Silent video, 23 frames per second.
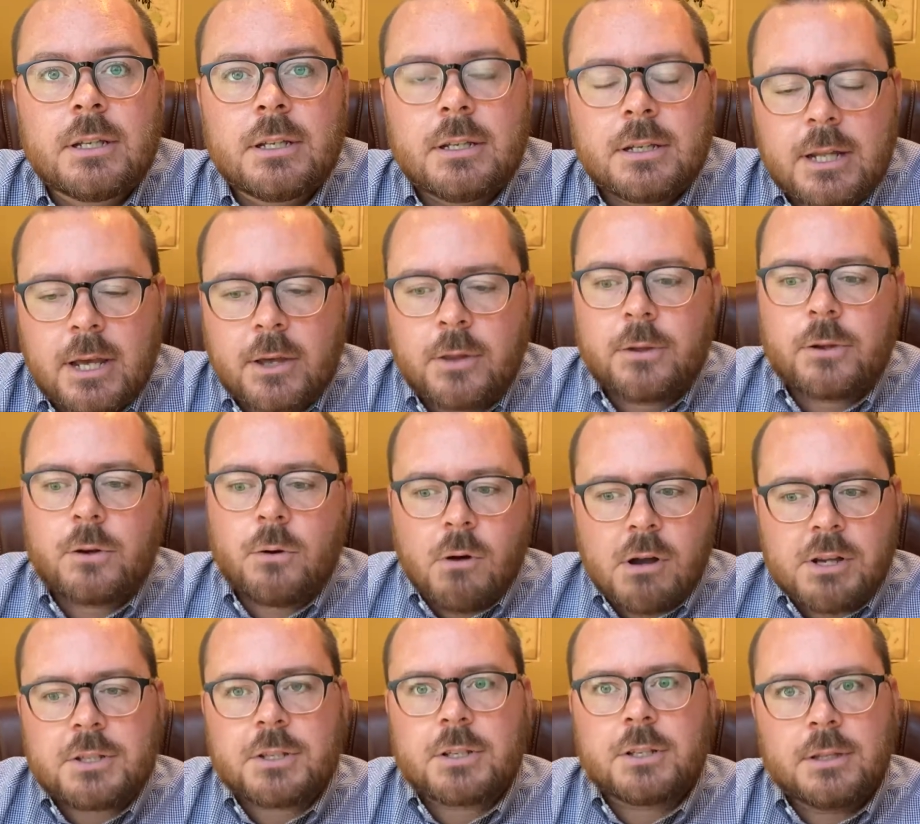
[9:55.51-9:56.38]
Now, the
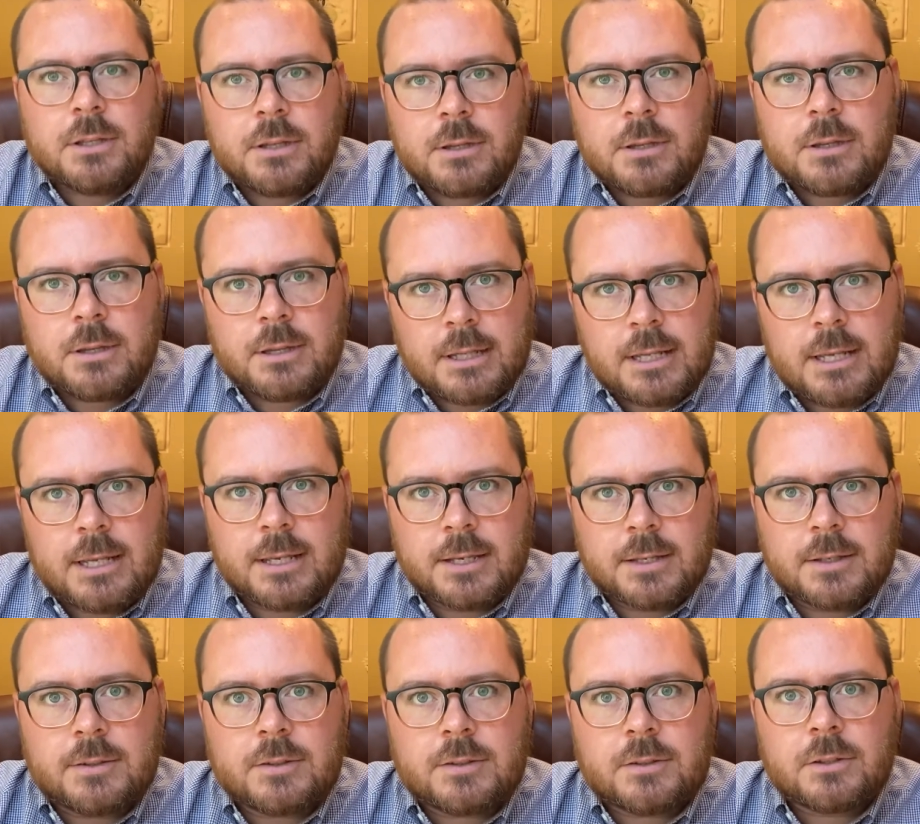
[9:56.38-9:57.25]
question
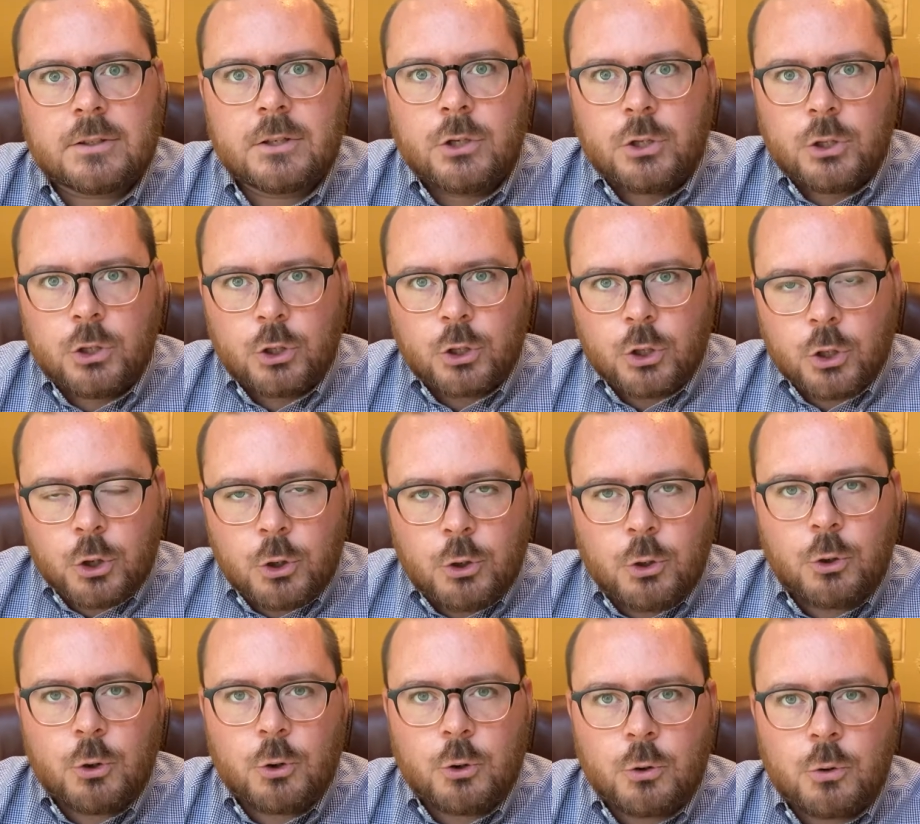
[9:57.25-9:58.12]
is,
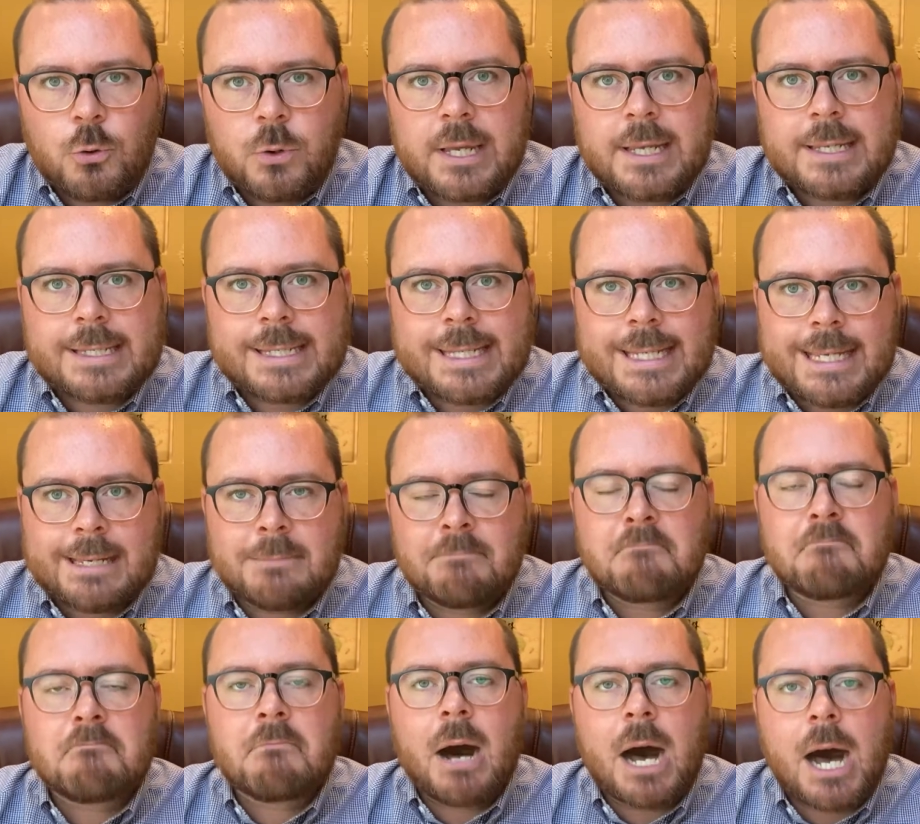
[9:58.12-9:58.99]
who is the
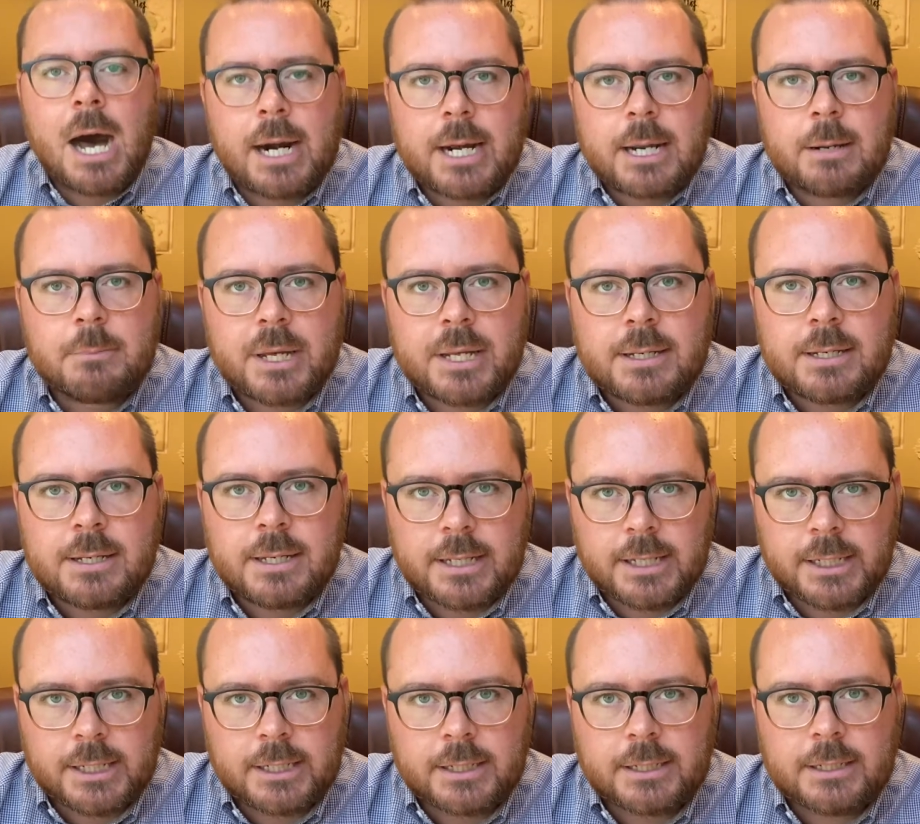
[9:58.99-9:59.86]
embodiment
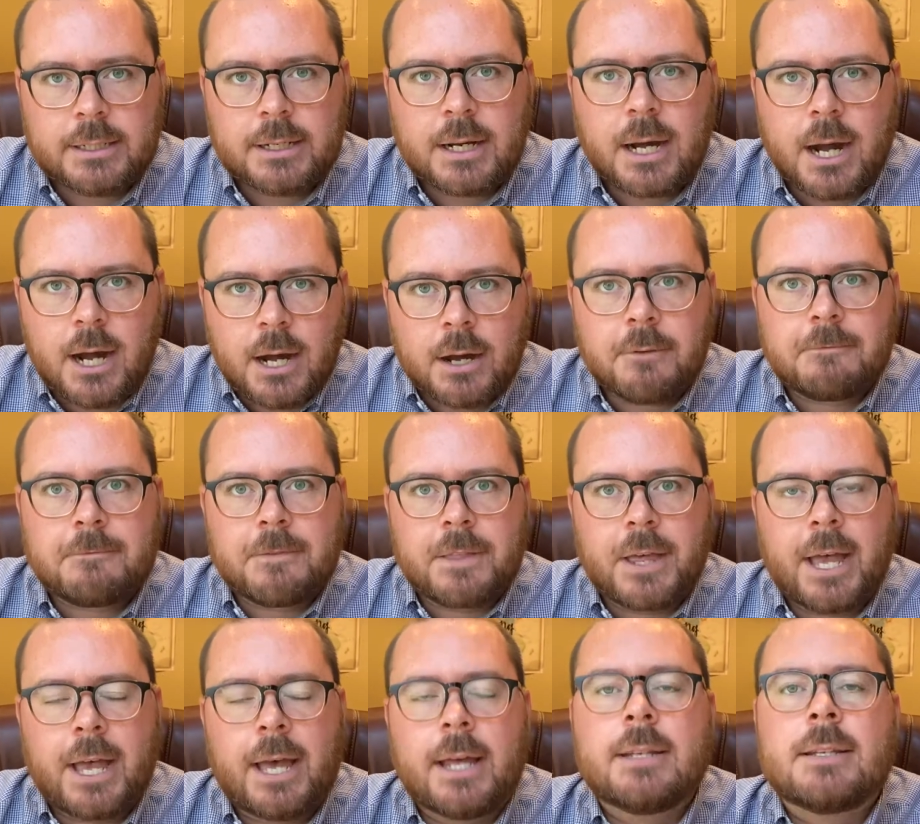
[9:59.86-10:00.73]
then of
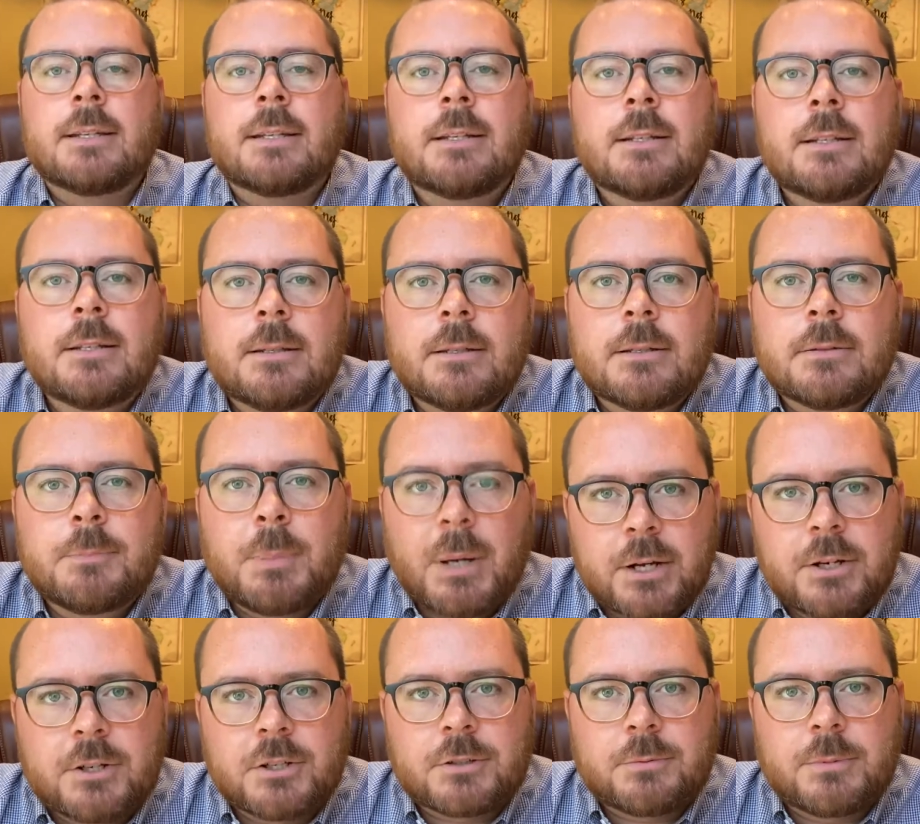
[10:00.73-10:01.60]
that
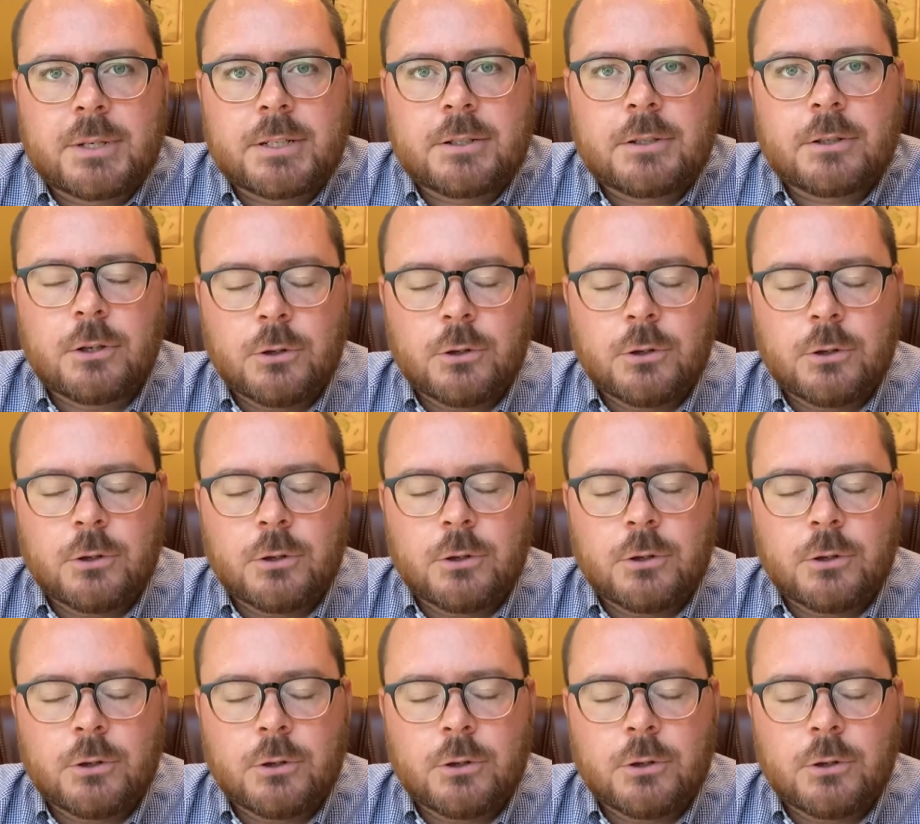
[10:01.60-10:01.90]
punishment?